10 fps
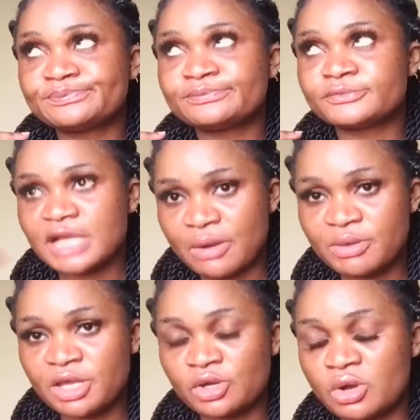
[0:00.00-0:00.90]
Can
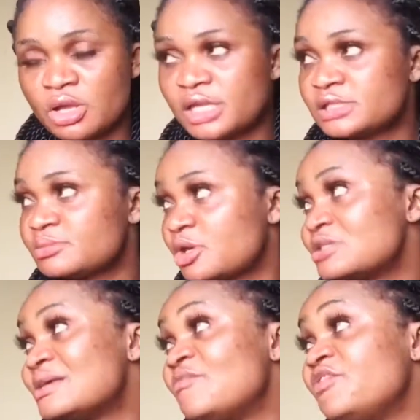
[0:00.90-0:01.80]
we ignore it?
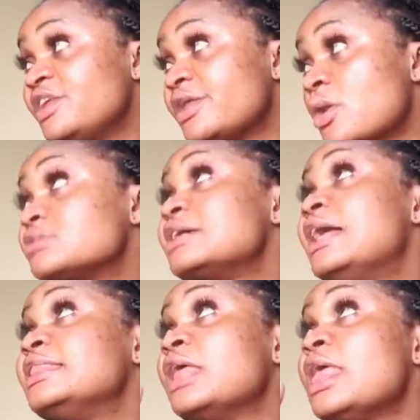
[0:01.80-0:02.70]
Because I'm feeling hot
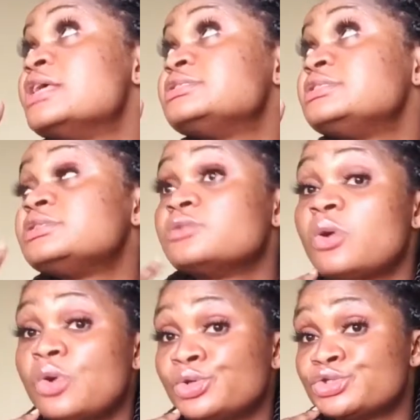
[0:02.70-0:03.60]
and the AC is
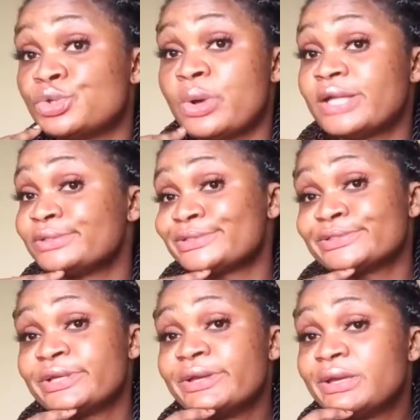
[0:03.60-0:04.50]
not on, so I
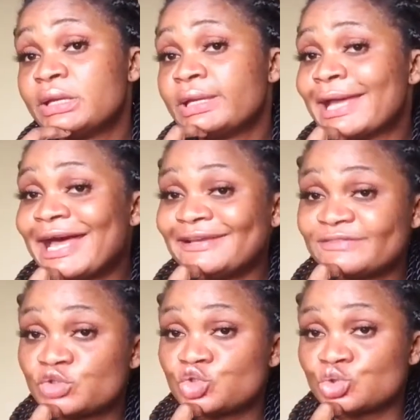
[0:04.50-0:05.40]
just
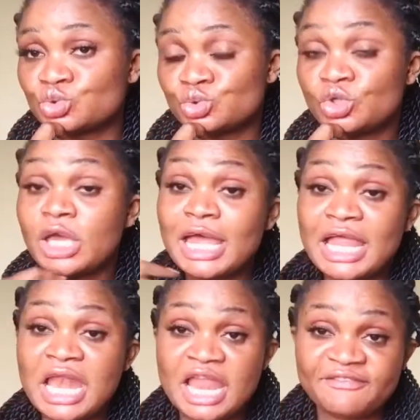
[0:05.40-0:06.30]
have
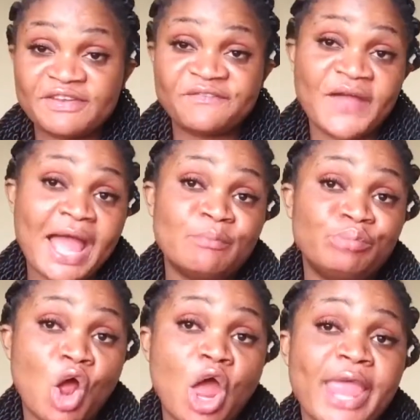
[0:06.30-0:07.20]
to leave the fan
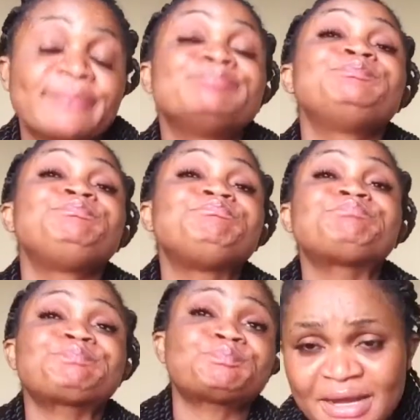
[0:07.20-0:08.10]
blowing.
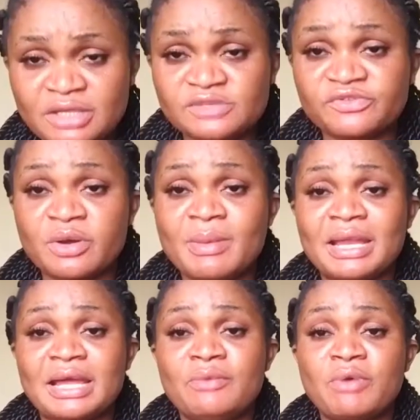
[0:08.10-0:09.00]
I ran out of cream
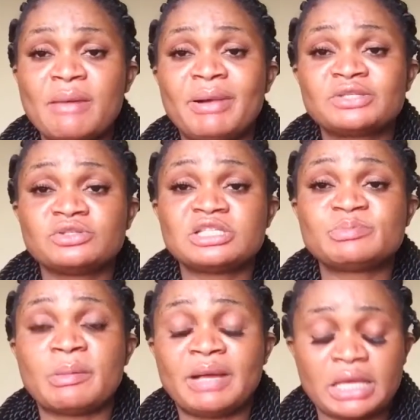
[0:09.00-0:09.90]
and I went back to this
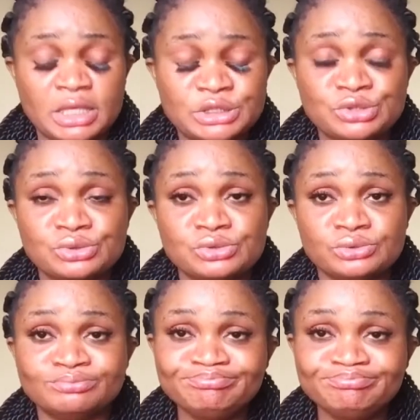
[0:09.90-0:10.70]
supermarket to